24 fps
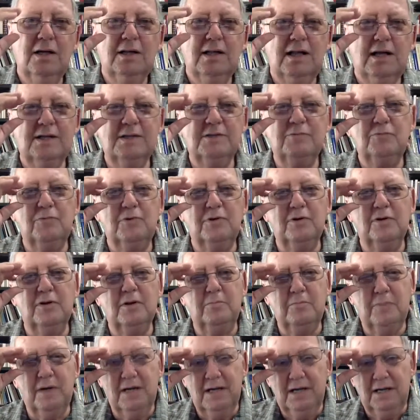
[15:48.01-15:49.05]
That's one of the
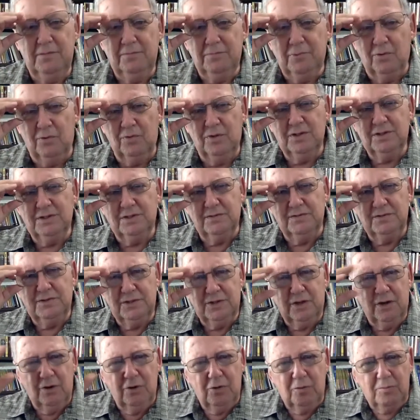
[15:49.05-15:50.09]
main points of
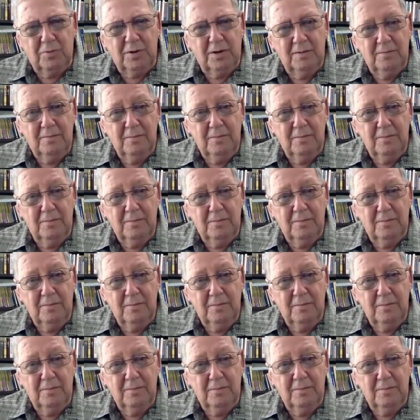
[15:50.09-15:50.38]
Job,